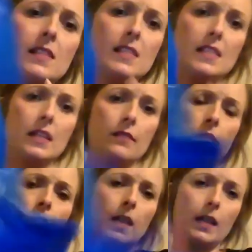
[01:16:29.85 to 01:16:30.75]
stiff,
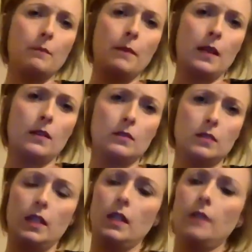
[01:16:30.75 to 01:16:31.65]
like I can
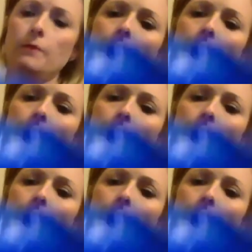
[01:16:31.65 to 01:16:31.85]
barely